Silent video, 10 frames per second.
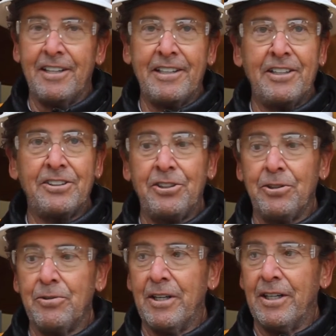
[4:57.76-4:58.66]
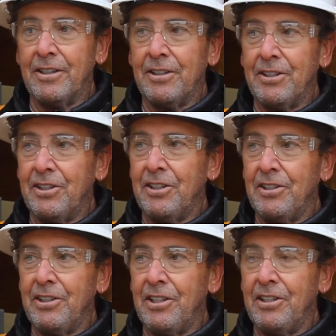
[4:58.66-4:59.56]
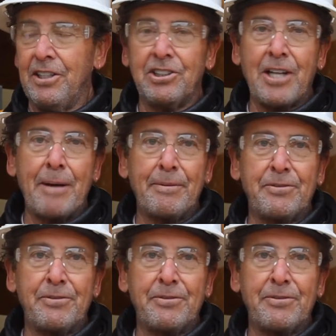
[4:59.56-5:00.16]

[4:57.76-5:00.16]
into these type of